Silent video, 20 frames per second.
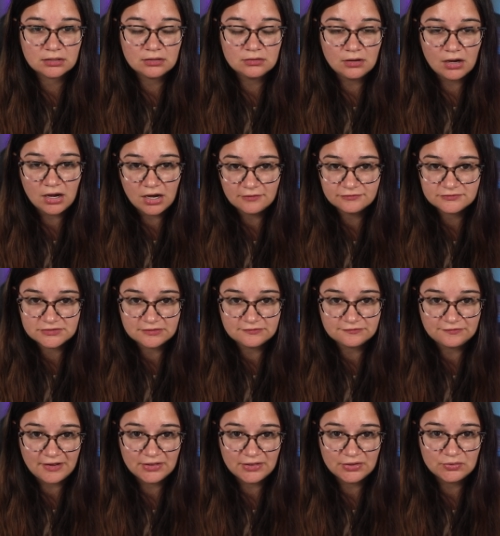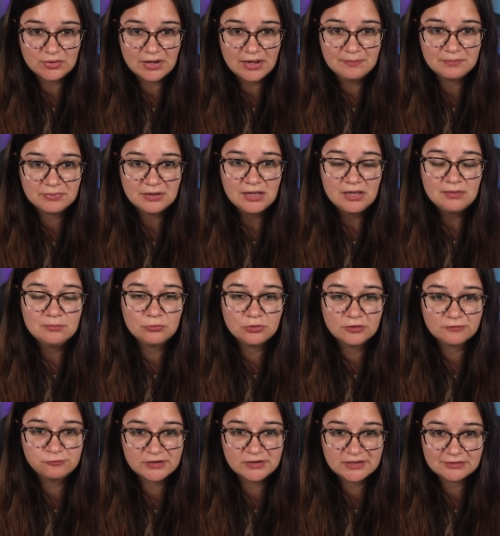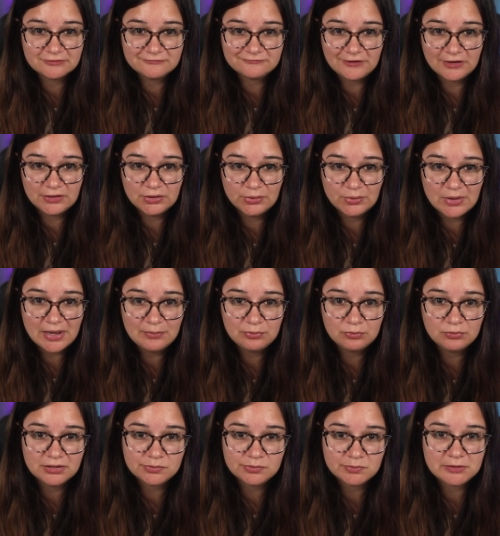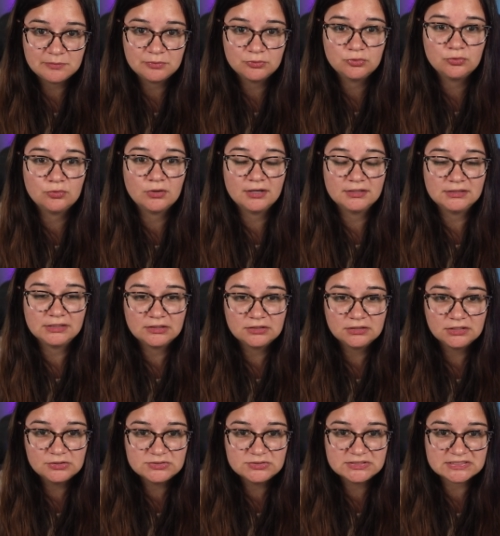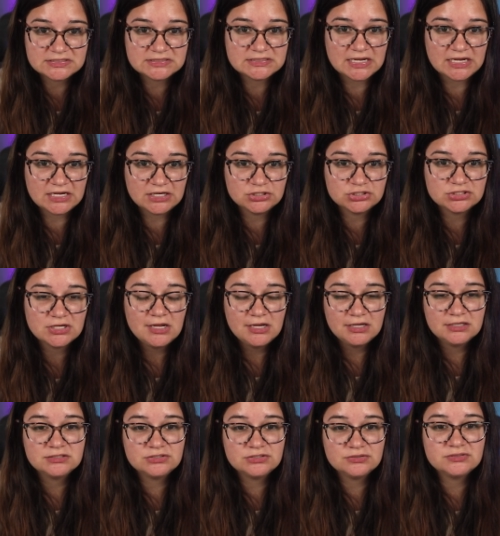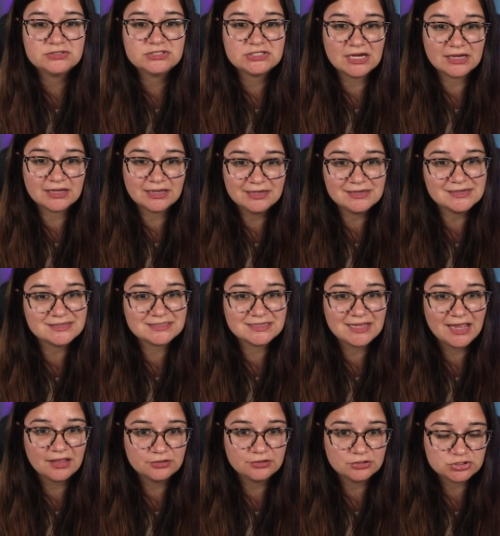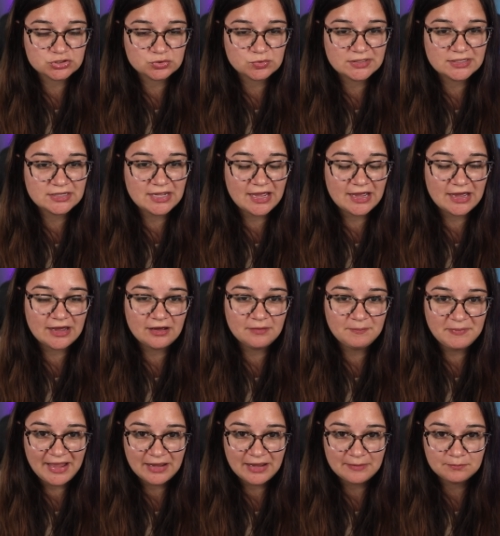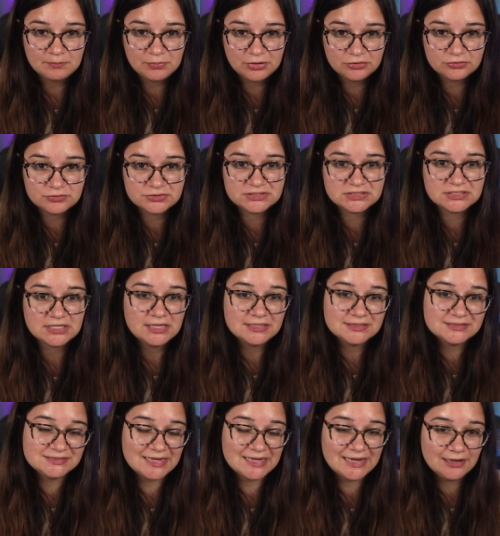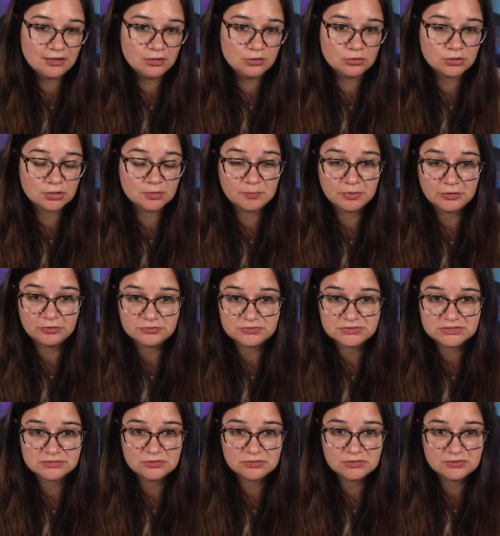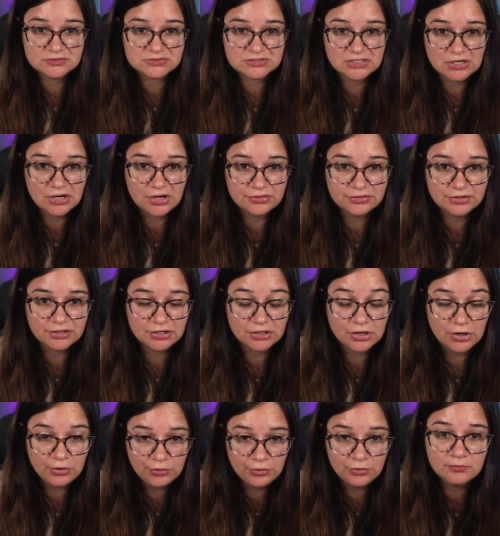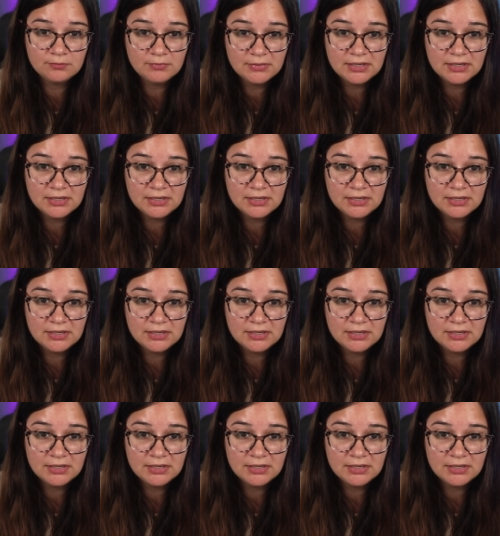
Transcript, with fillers: often follow up, more frequent follow up with people who are in the closed stage to check in to see how they're doing uh, post sale or post closing on their home.